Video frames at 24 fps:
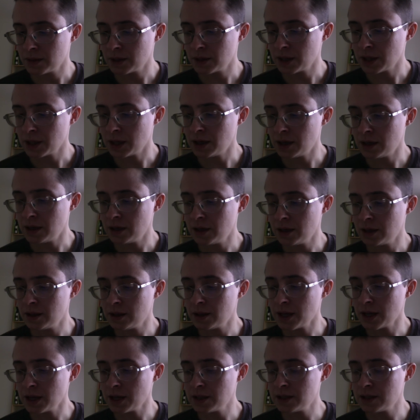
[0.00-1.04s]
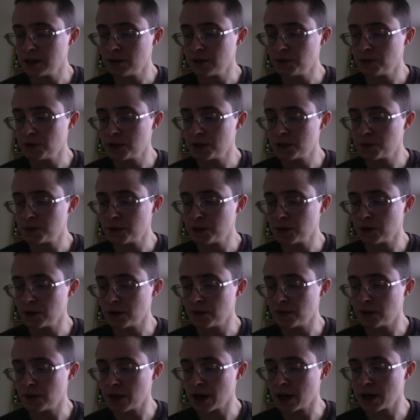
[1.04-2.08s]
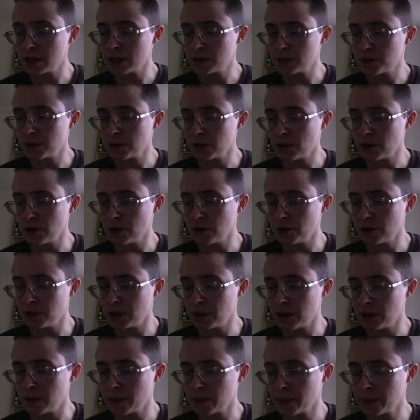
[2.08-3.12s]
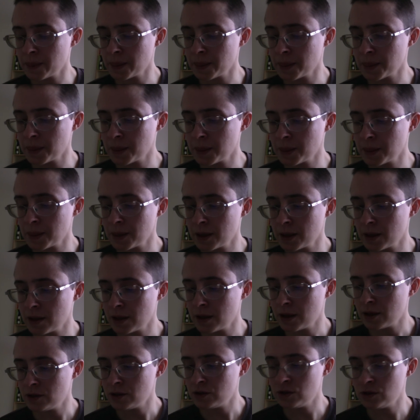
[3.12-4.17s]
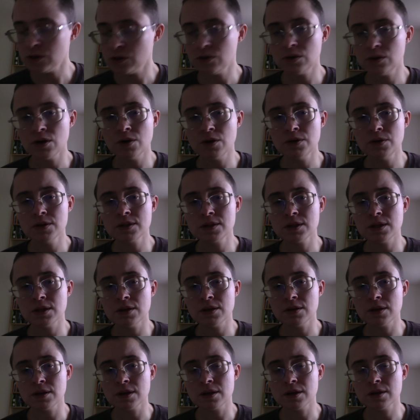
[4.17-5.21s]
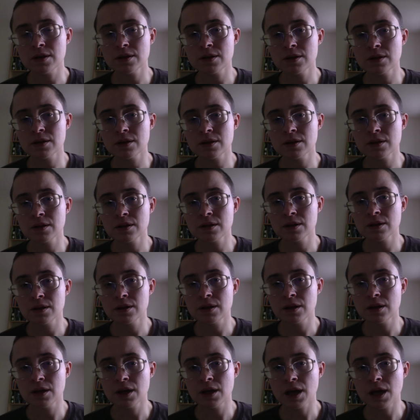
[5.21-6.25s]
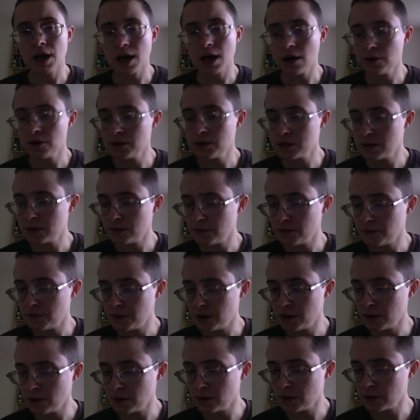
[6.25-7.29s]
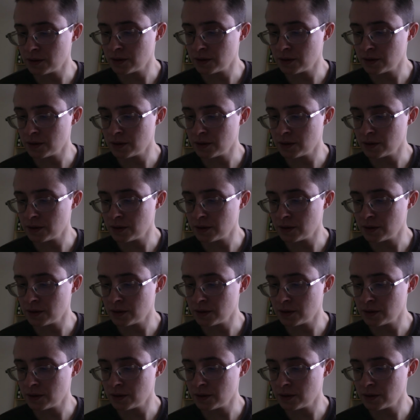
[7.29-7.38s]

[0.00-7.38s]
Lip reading: And in connecting with the spirit of the Aspen colony, do you notice anything? How does it feel?